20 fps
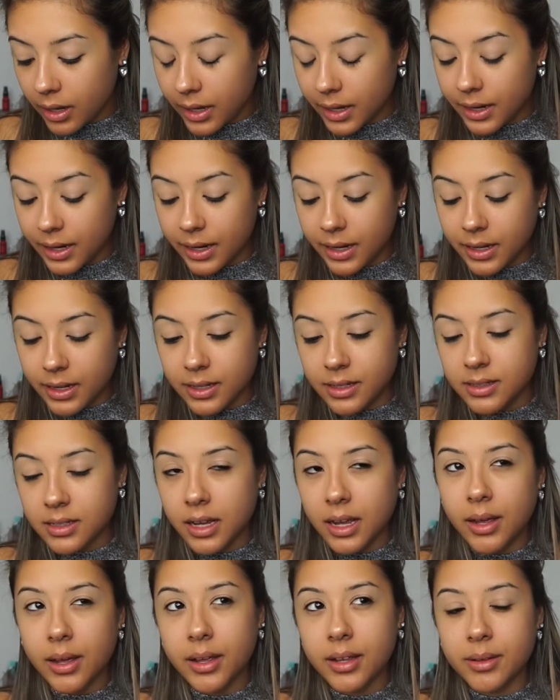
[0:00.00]
It is,
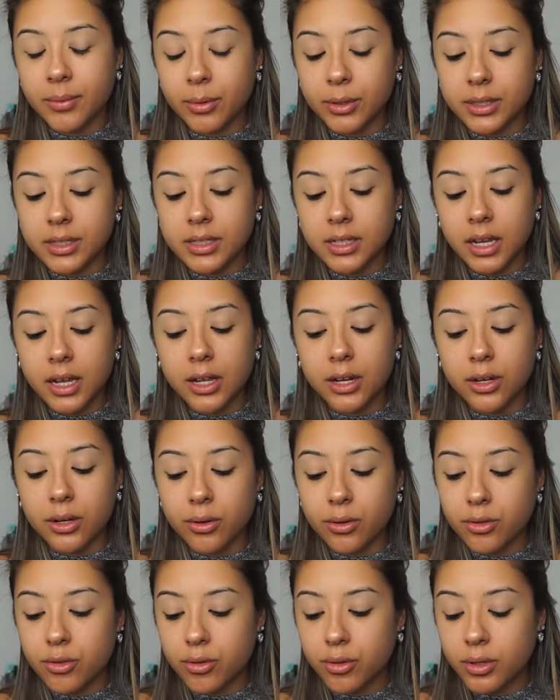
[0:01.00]
I would say, a
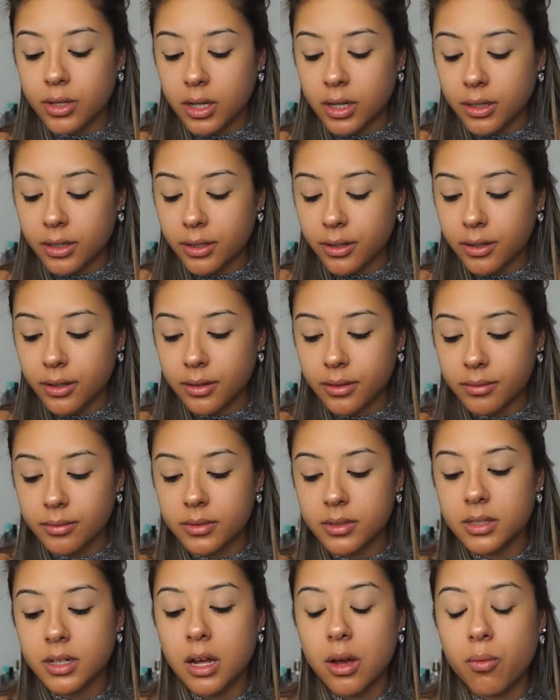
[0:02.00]
neutral color.
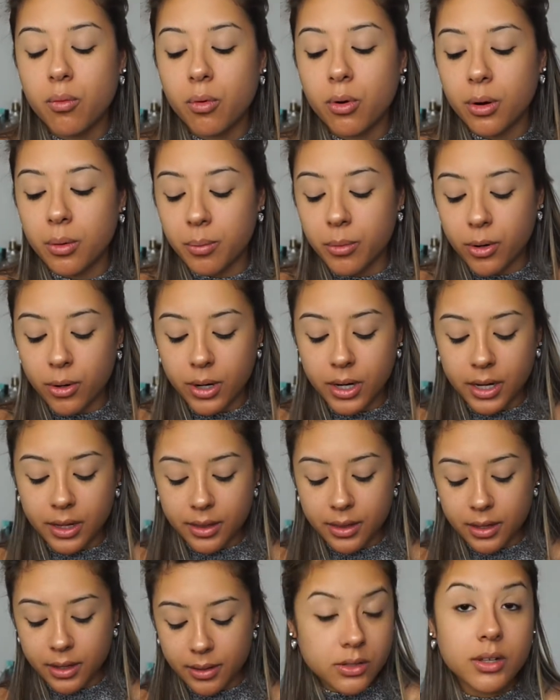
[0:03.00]
It's not warm or
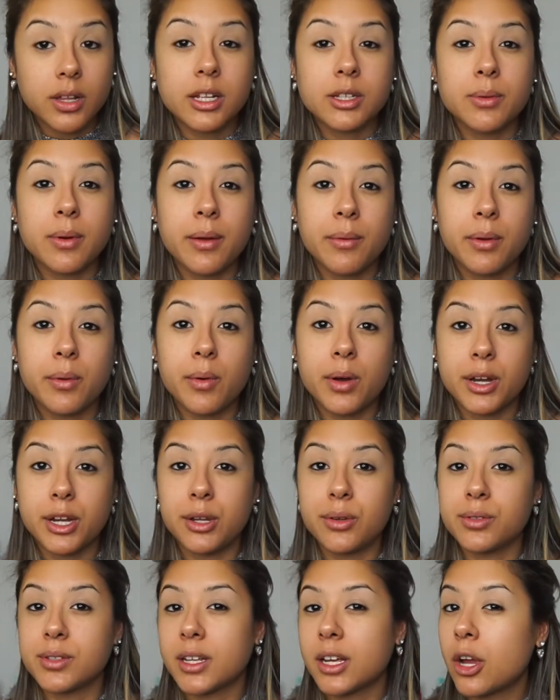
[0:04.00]
anything. So that's why we want to
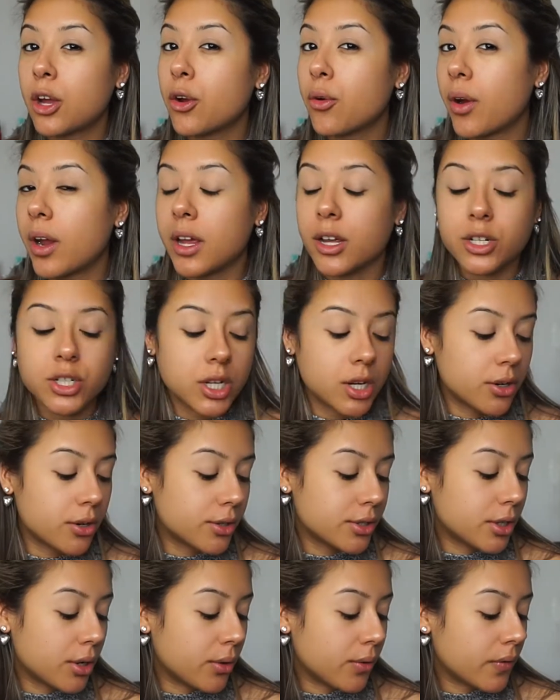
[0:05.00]
use like a grayish
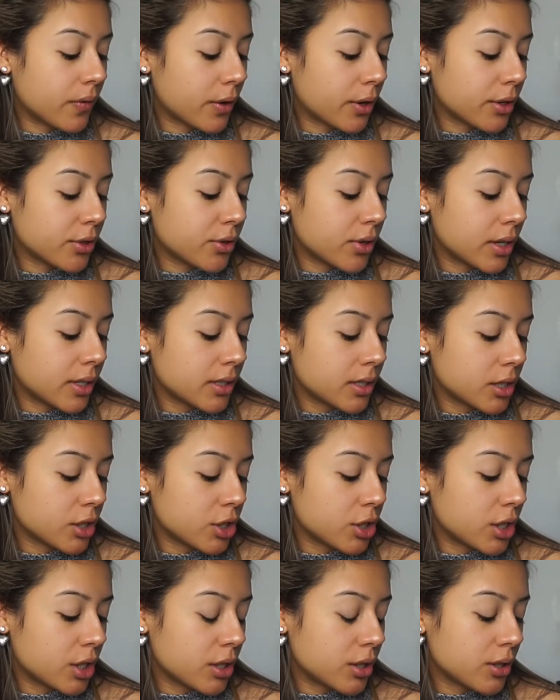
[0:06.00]
undertone for our
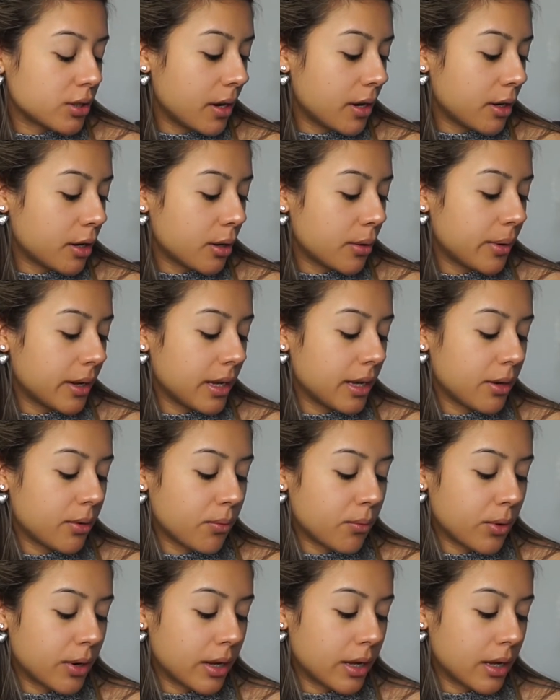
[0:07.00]
transition. I'm gonna go
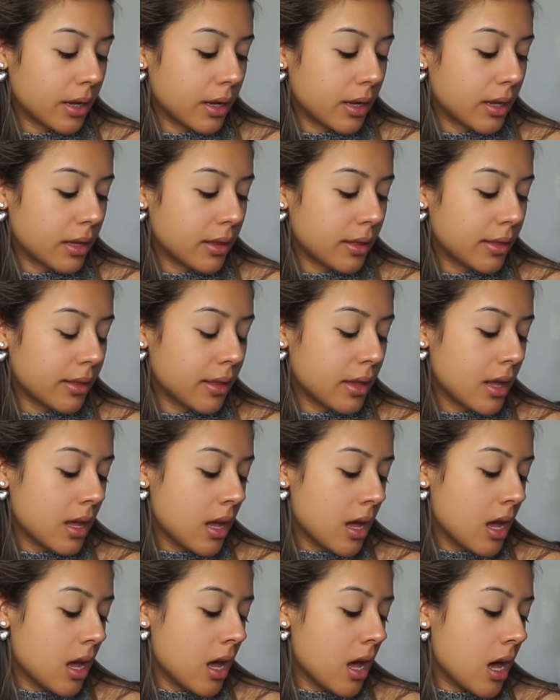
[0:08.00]
in with,
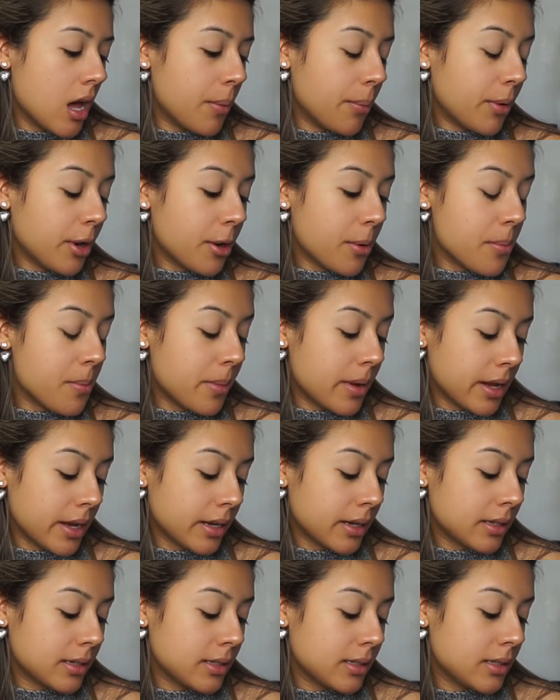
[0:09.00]
I'm gonna
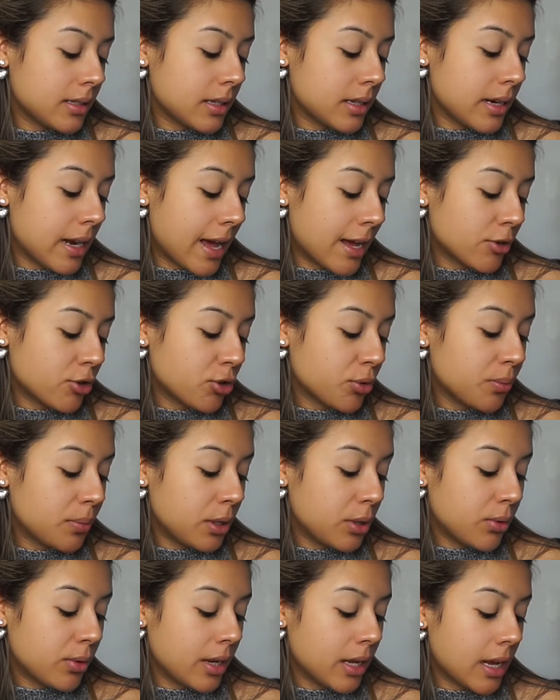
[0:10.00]
mix Natural
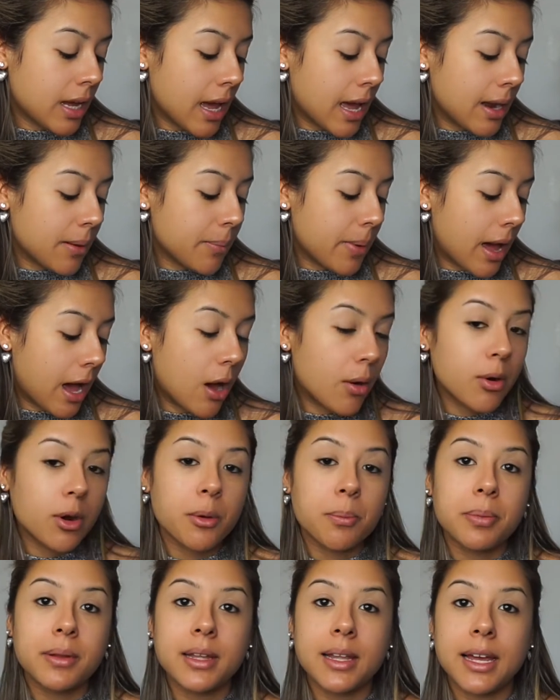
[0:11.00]
Beauty and
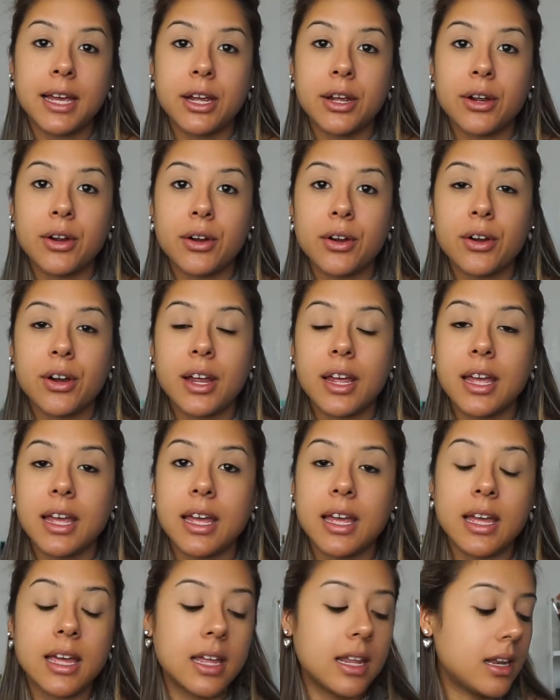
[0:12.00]
Power Player
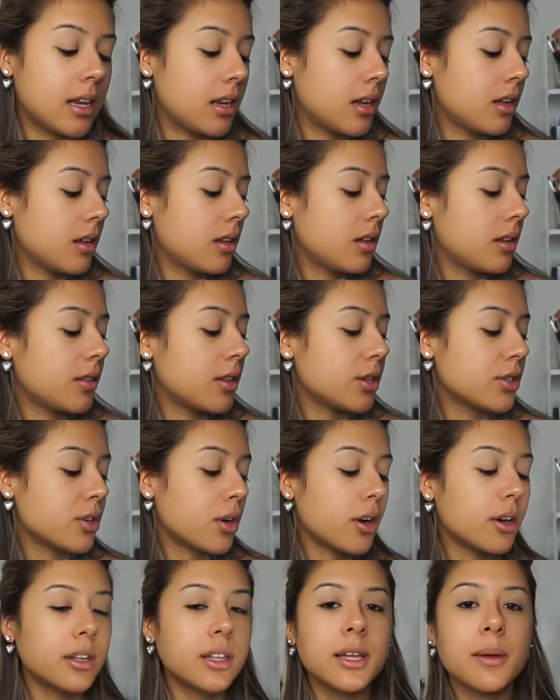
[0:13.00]
in the
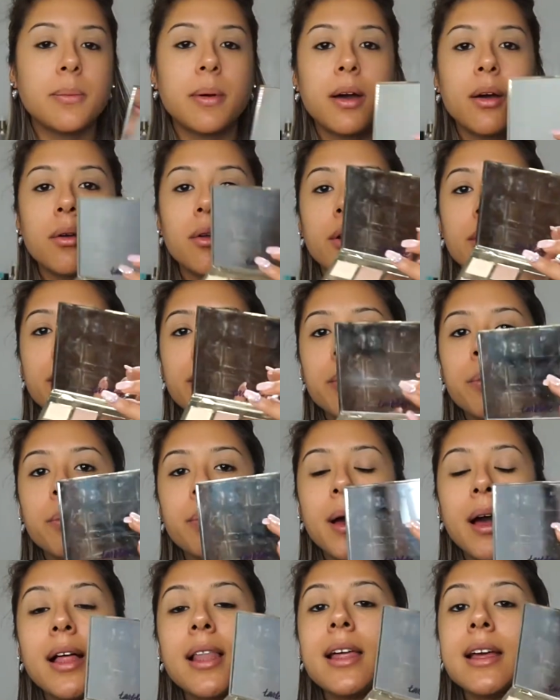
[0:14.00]
Tartelette powder
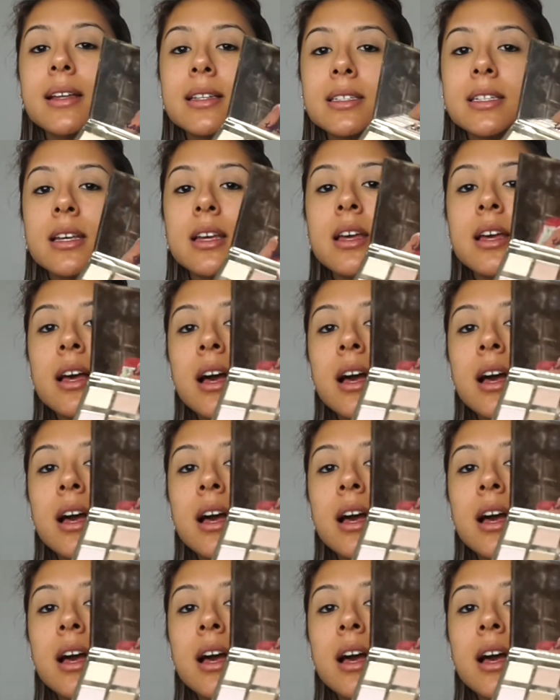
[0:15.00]
palette.